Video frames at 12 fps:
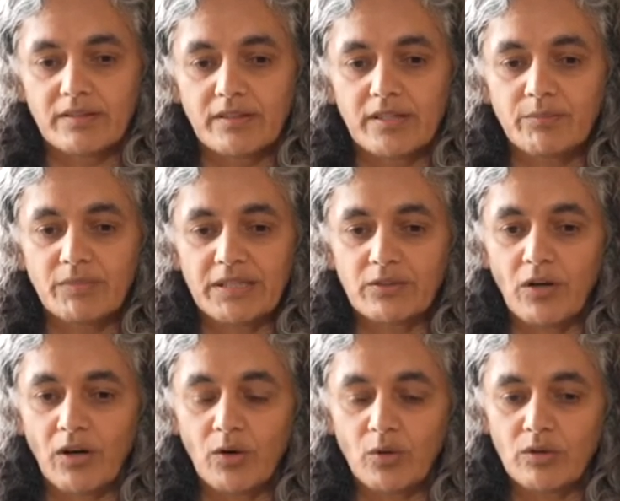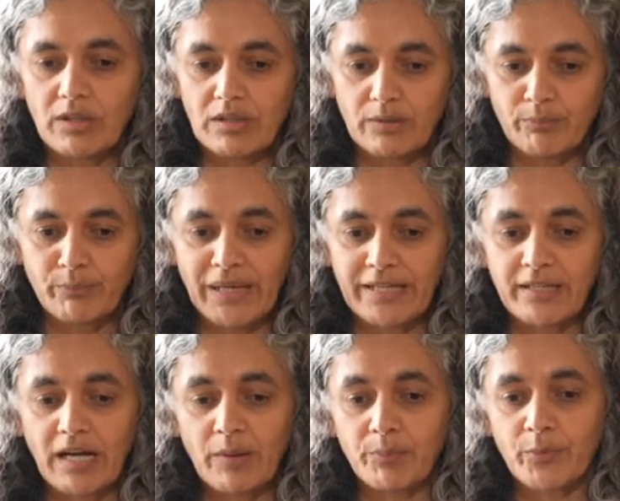Keep that whole
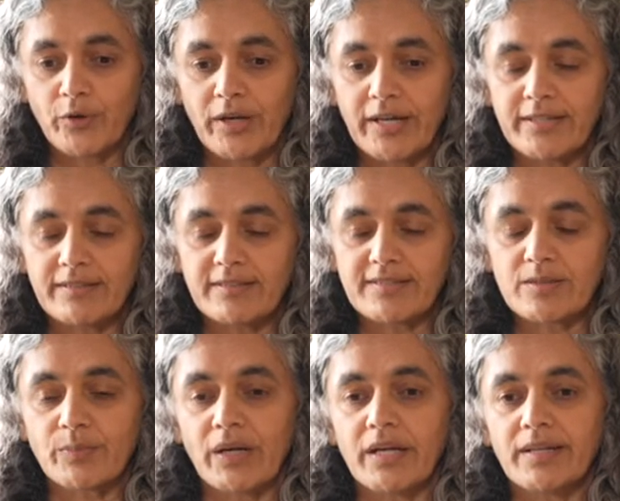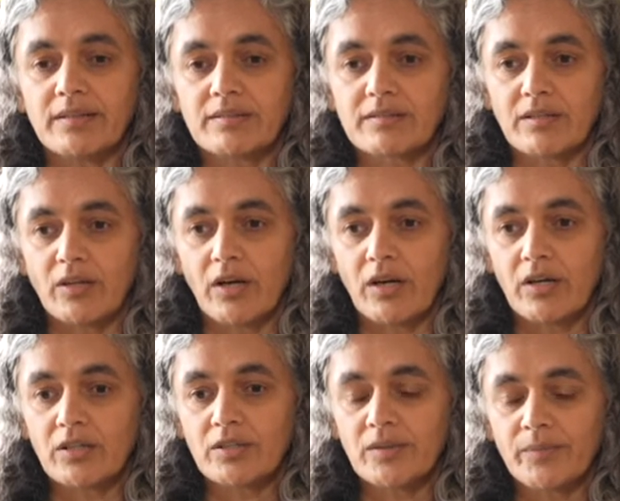back upright, the spine is
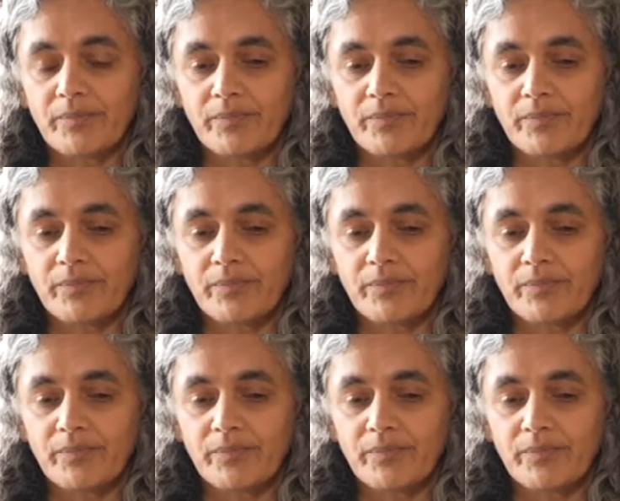long.